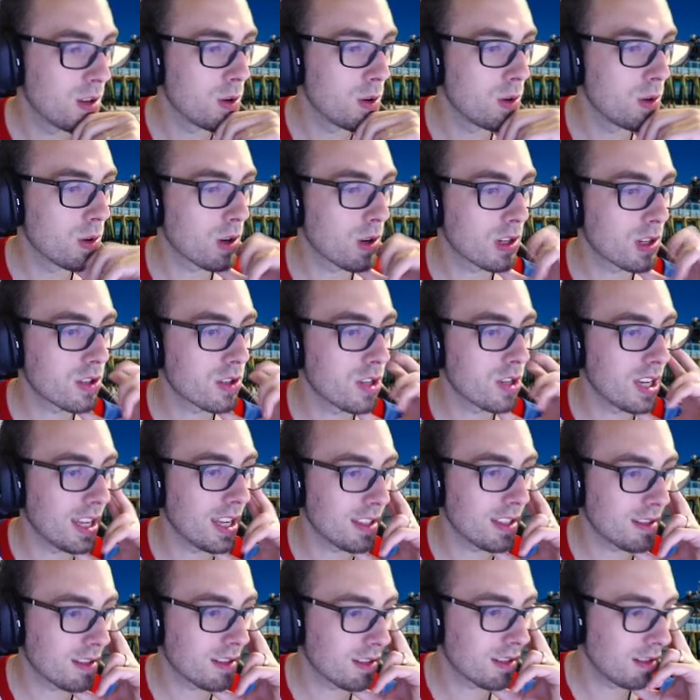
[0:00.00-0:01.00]
New York
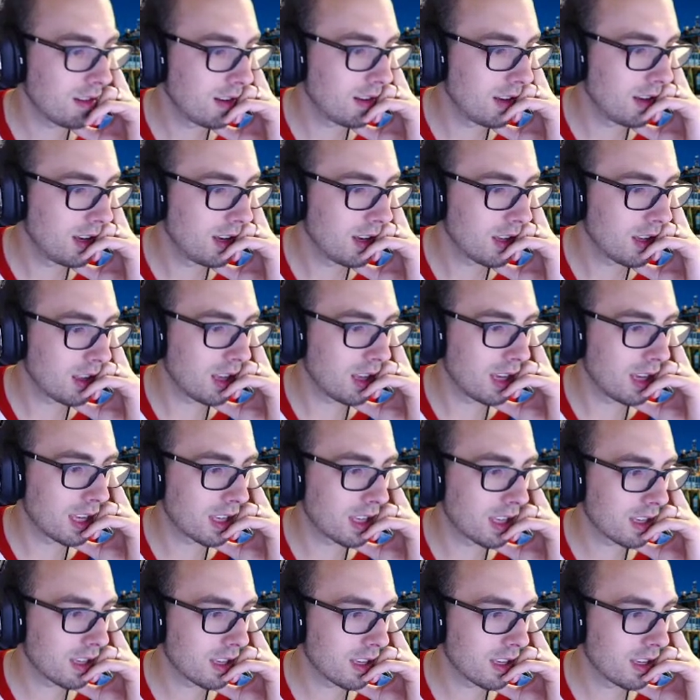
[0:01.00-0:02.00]
Jets.
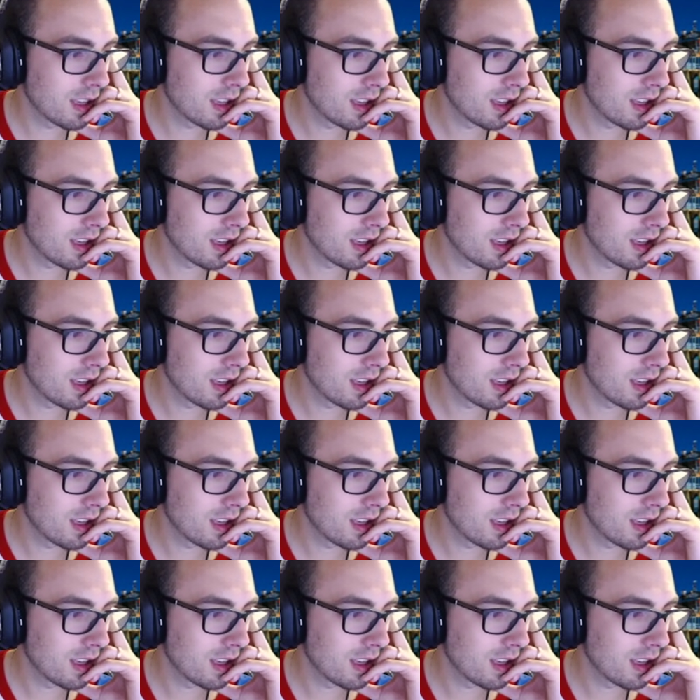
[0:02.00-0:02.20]
Like,